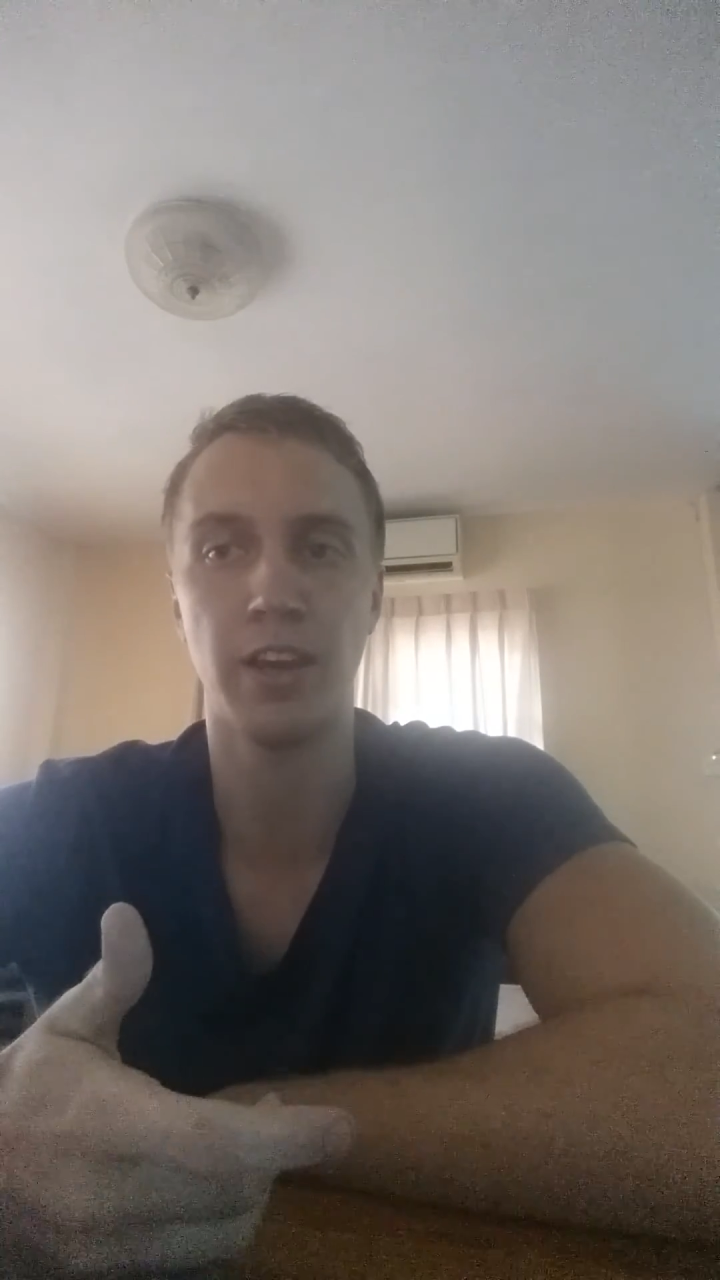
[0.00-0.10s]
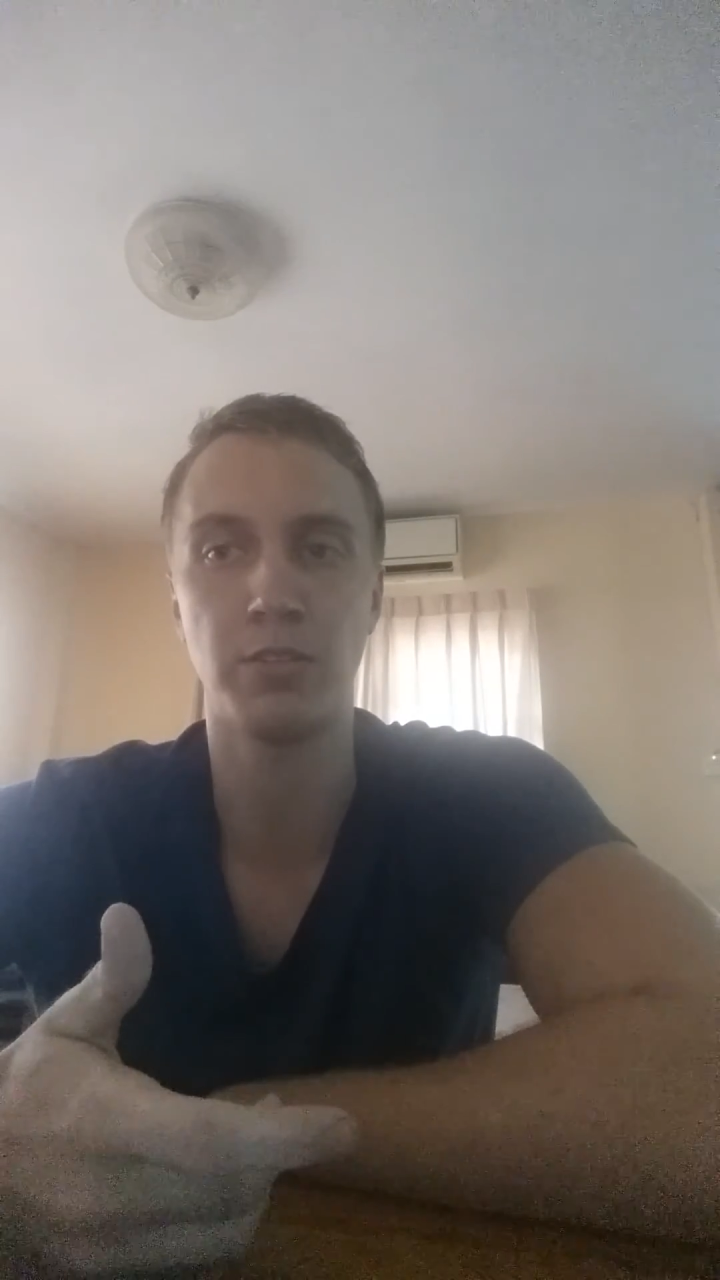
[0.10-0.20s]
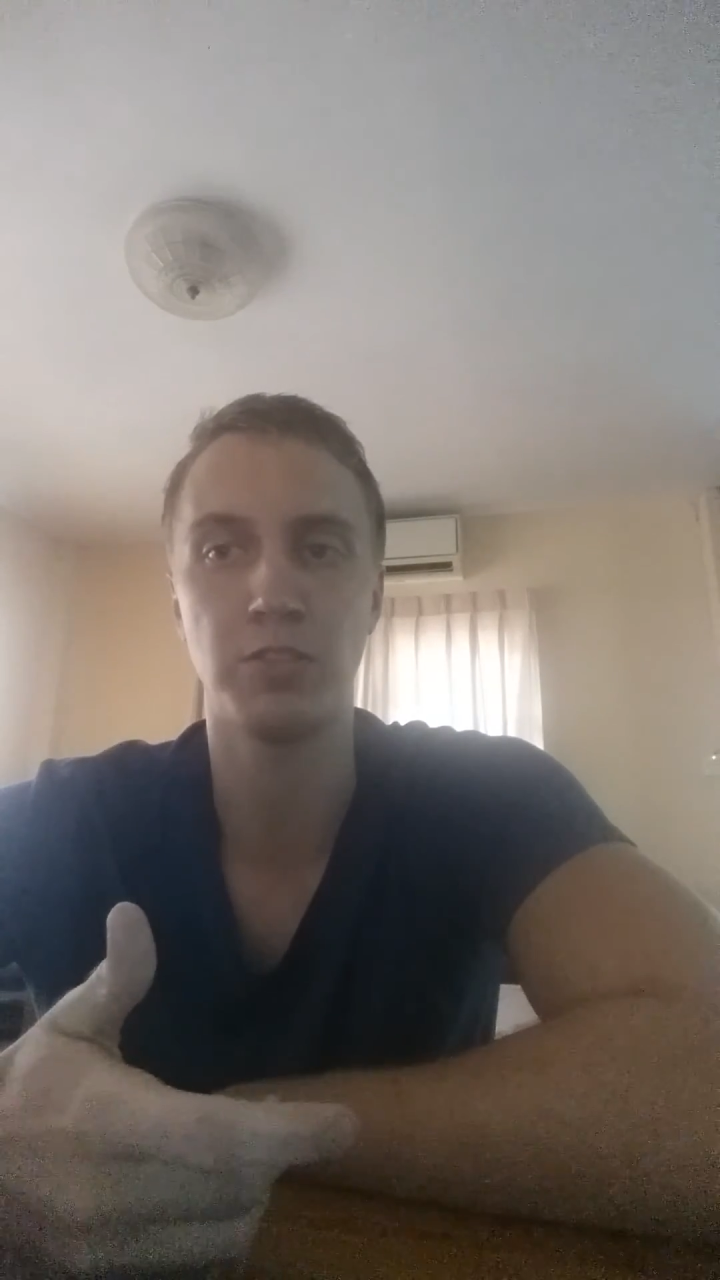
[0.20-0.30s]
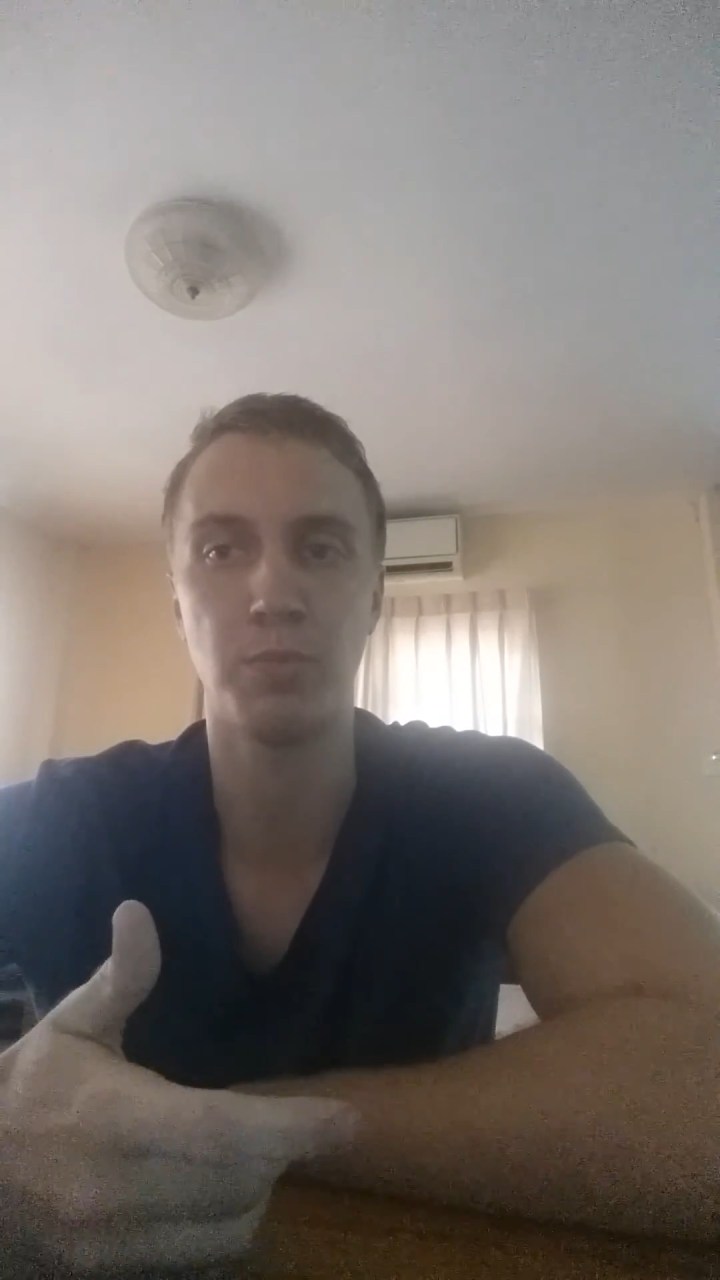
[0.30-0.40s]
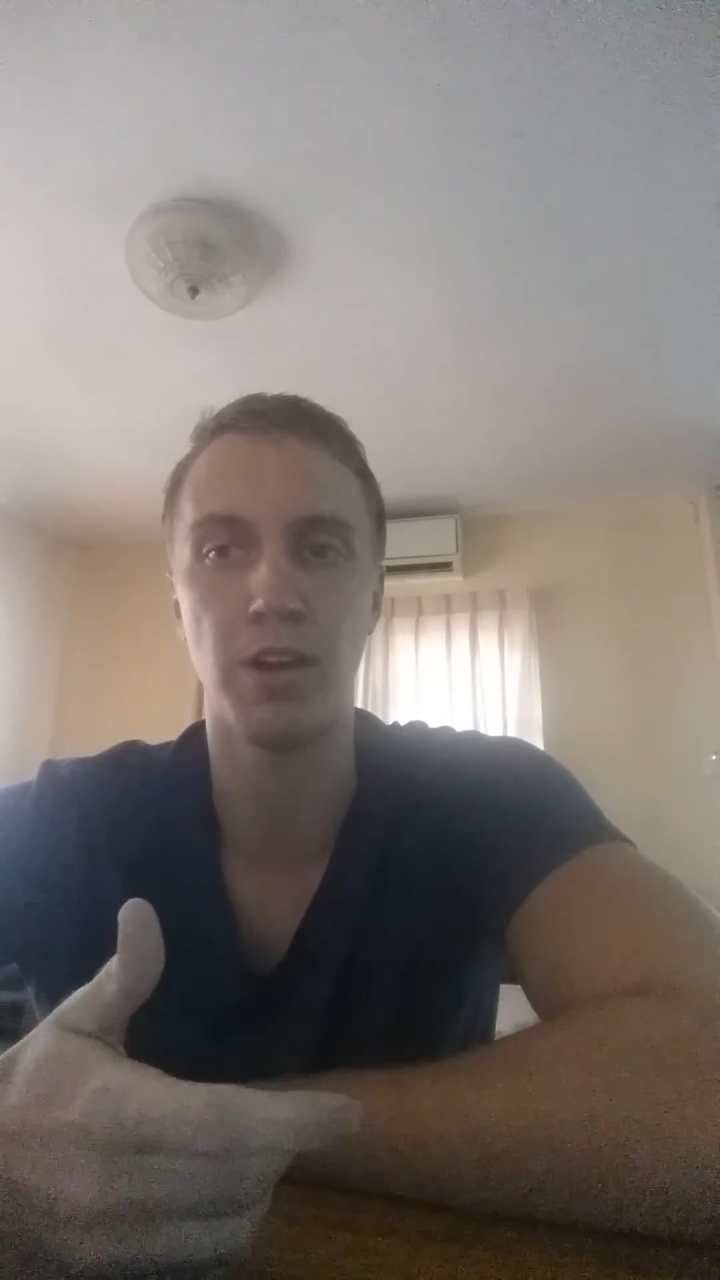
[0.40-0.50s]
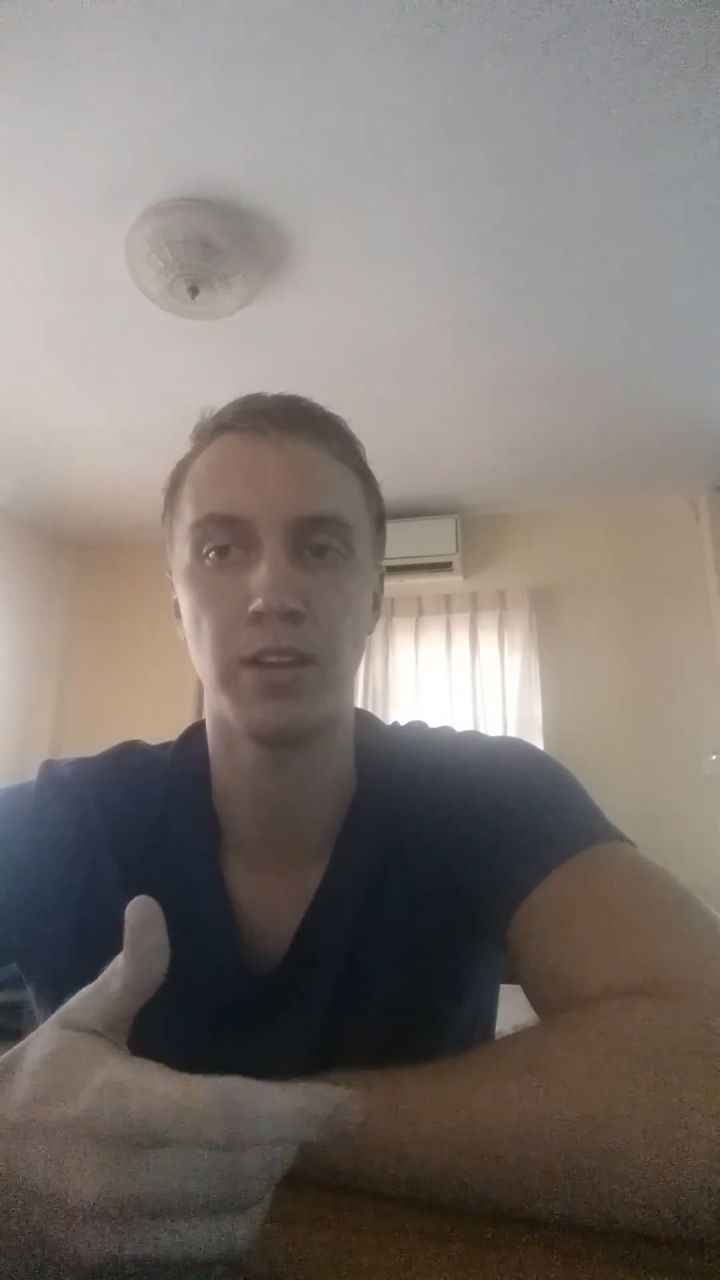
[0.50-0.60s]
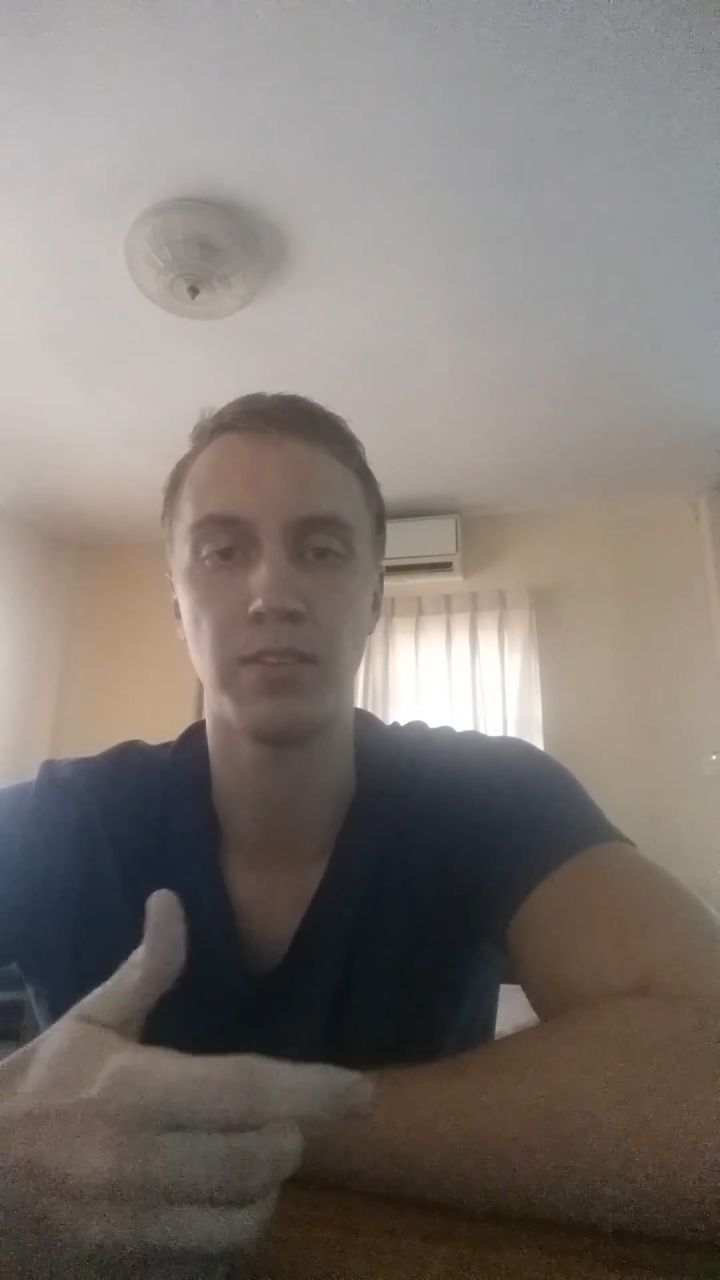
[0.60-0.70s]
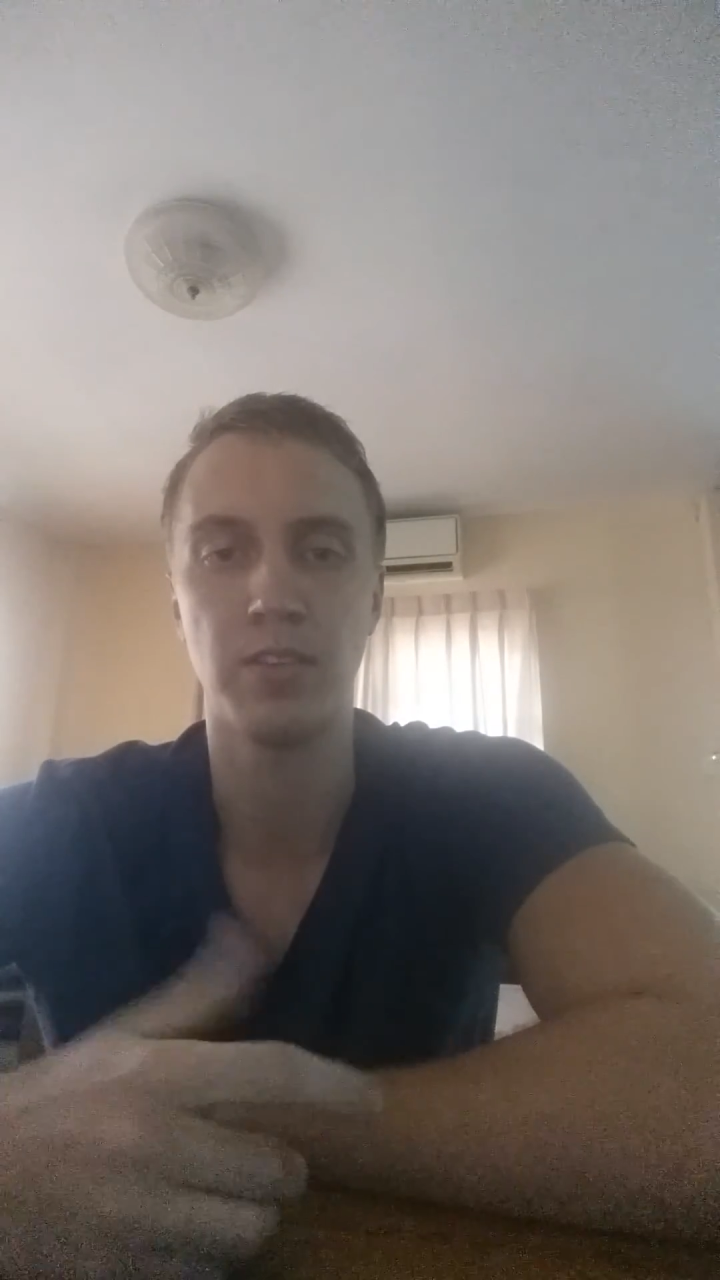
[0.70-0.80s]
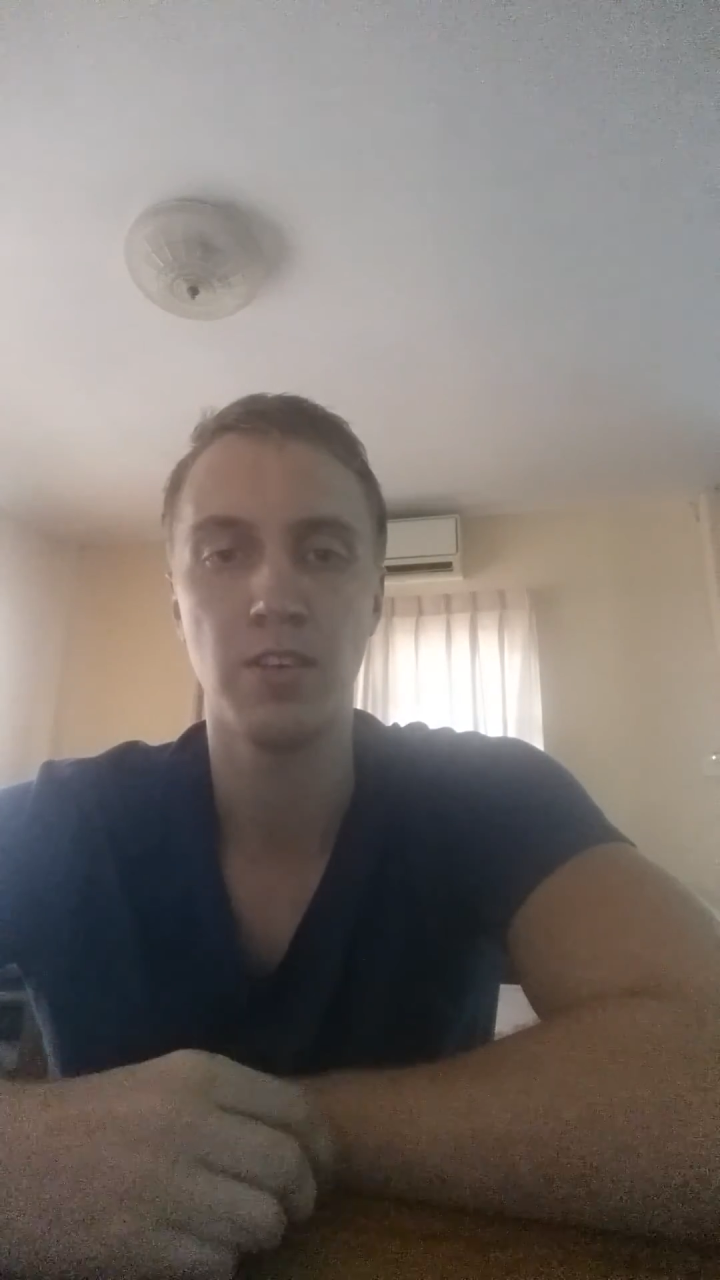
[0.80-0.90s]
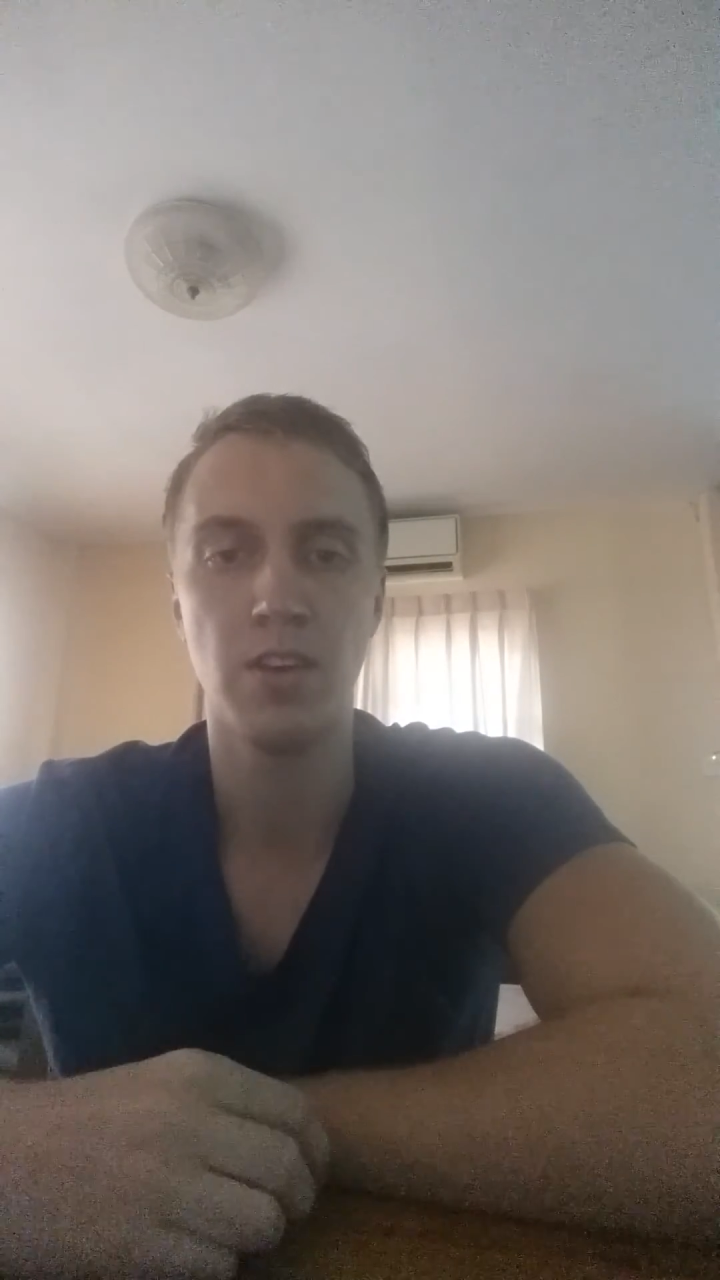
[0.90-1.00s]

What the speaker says: ankle sprain?